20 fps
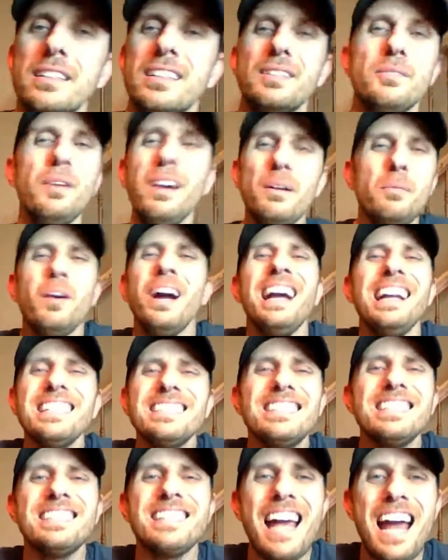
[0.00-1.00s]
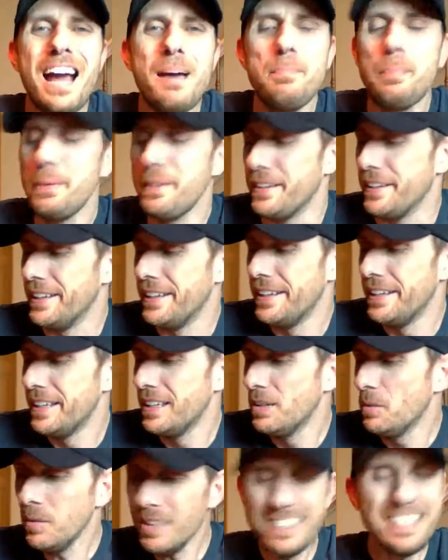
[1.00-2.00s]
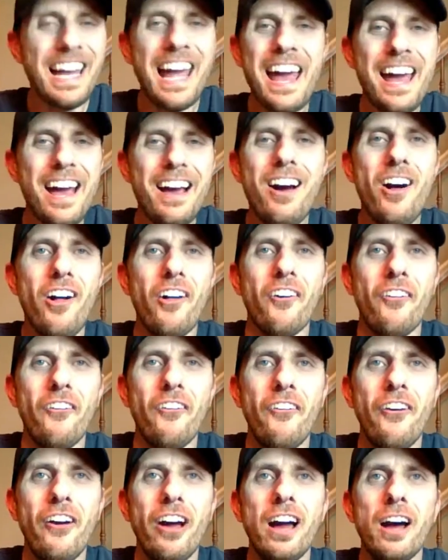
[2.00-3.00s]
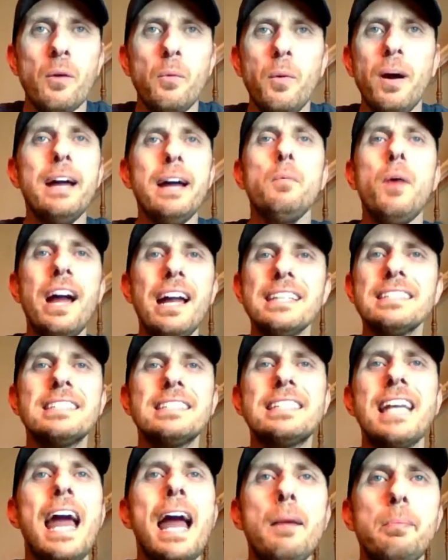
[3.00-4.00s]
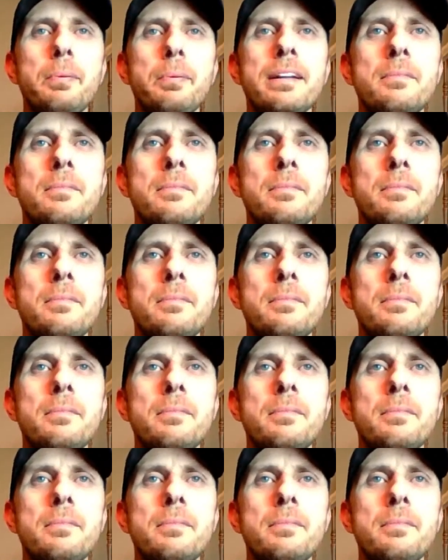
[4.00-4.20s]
Why, why does this happen? What the hell? Why, why does this happen to